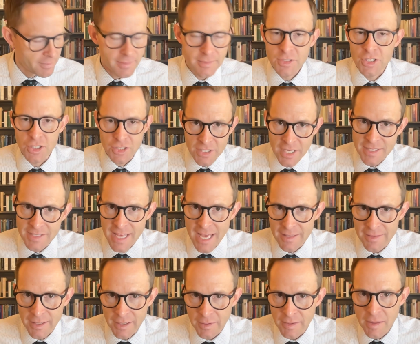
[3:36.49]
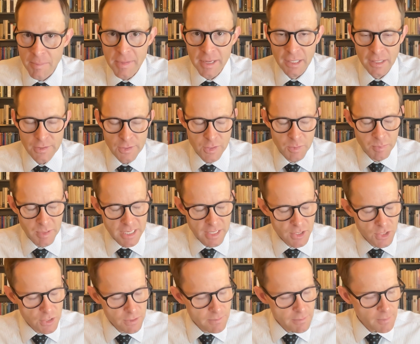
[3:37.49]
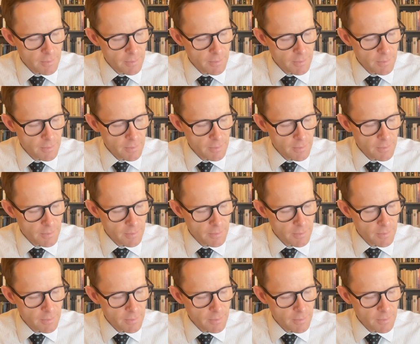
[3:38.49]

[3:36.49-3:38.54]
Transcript: She says that there in the middle of the speech.